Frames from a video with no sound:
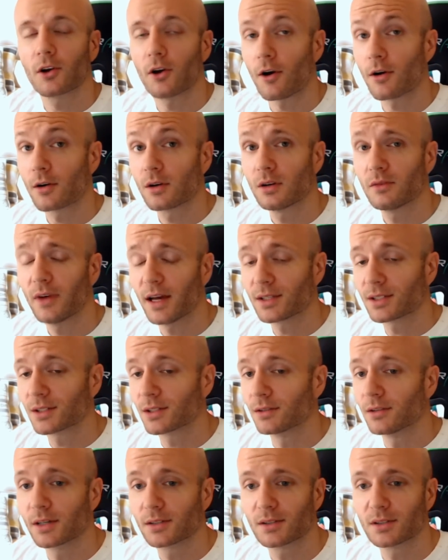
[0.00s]

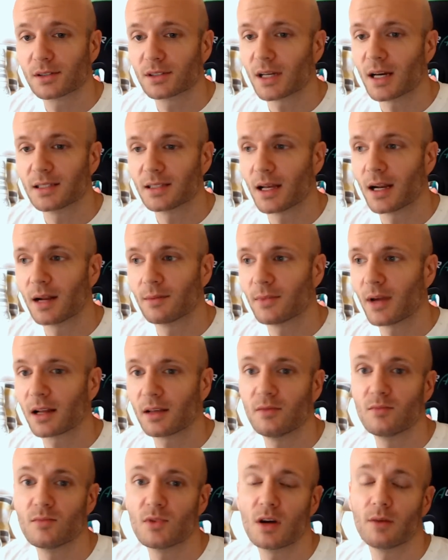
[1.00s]
cardiovascular exercise that I'm not
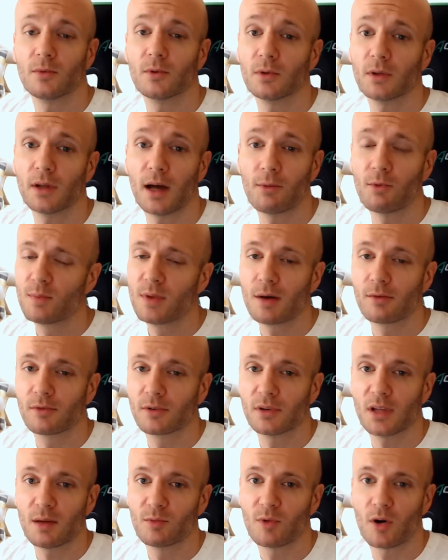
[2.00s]
going to be able I won't be able
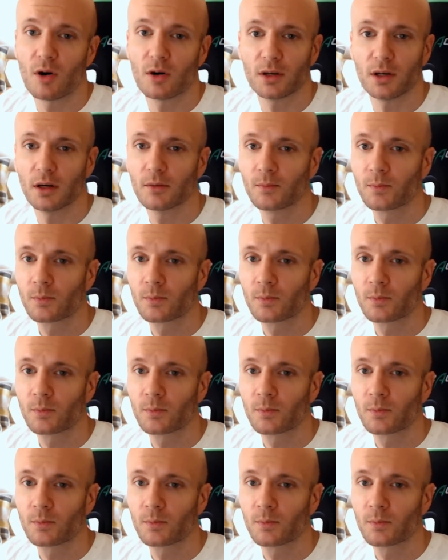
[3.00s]
to name them all here.